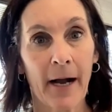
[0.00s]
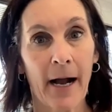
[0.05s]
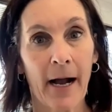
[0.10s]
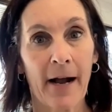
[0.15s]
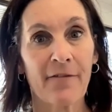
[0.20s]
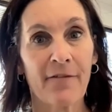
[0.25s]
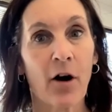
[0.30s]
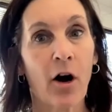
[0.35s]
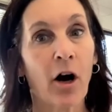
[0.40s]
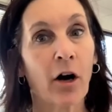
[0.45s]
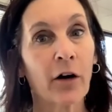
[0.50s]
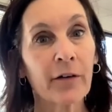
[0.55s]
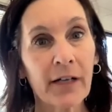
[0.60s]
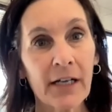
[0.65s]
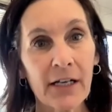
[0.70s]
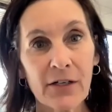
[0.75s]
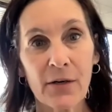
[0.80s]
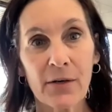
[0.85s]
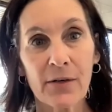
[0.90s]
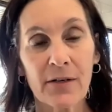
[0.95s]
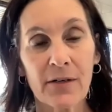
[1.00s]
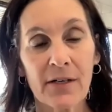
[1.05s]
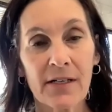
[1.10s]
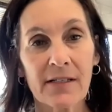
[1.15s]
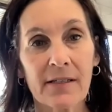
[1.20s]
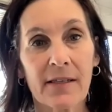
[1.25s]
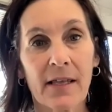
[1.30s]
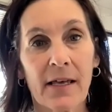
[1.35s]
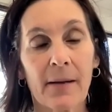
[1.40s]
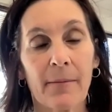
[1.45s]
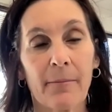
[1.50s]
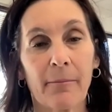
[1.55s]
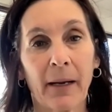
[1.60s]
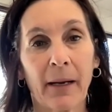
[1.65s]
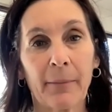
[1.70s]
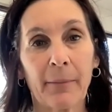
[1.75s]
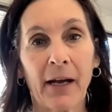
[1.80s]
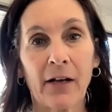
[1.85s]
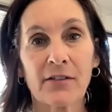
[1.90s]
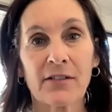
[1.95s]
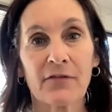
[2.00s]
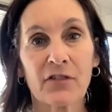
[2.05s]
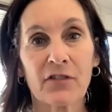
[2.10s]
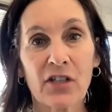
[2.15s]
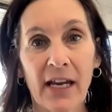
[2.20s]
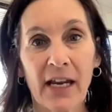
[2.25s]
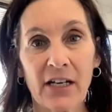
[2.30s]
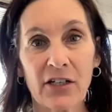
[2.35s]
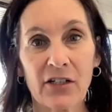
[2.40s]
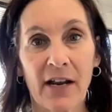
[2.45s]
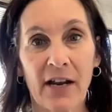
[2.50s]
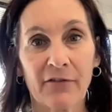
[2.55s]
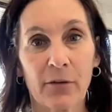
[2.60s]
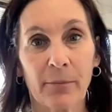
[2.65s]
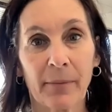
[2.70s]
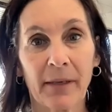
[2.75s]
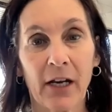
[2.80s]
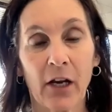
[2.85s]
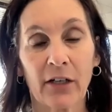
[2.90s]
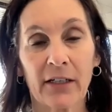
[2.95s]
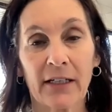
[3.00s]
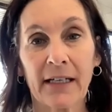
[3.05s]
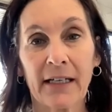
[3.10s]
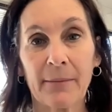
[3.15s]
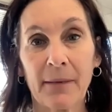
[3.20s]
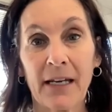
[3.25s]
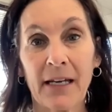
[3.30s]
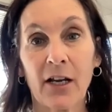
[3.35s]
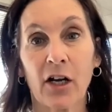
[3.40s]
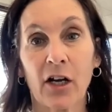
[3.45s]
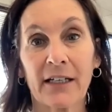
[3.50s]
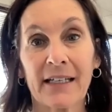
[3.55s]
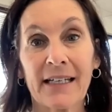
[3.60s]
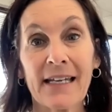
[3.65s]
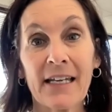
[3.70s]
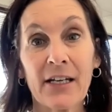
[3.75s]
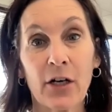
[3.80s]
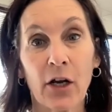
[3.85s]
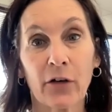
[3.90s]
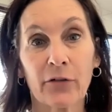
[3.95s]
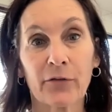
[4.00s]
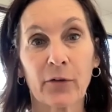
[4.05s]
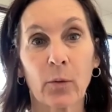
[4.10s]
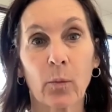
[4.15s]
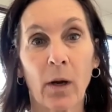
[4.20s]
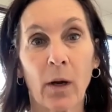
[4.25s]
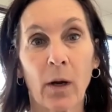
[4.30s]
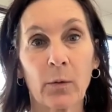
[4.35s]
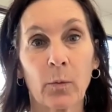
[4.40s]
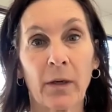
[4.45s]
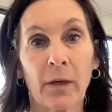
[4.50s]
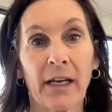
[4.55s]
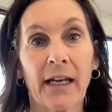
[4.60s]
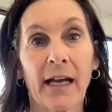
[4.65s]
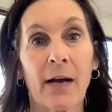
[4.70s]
I've already noticed that my bowels have changed after being on keto for 1 week.